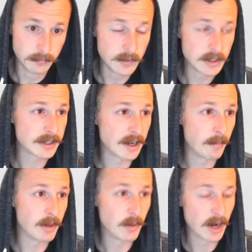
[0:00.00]

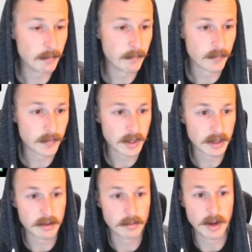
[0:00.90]
Stompy when
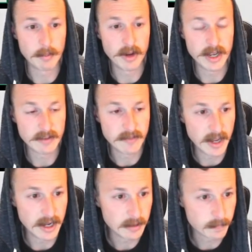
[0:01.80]
I'm playing
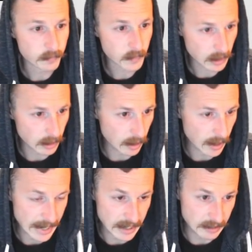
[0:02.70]
Fey,
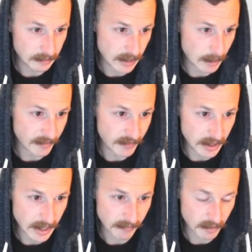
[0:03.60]
any type of Fey deck for